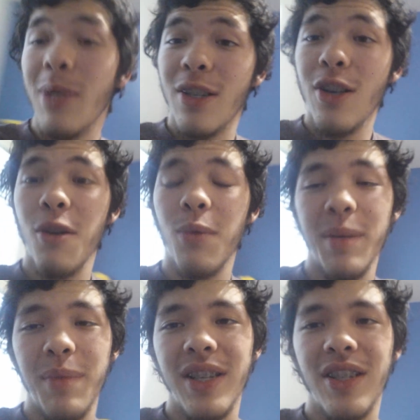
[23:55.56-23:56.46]
was no
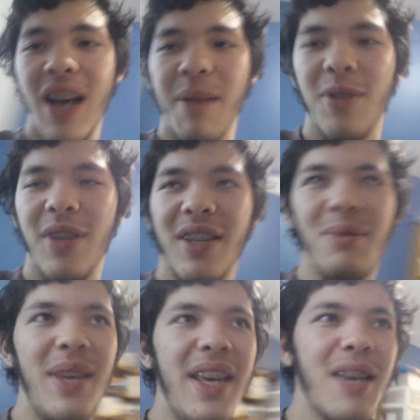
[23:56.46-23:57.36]
One Piece chapter this
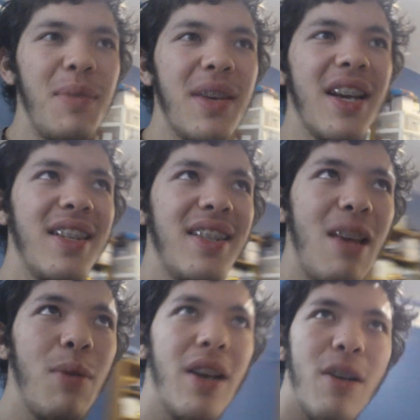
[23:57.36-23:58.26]
week because they
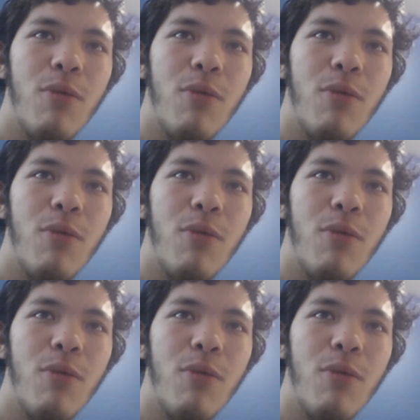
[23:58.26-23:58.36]
went on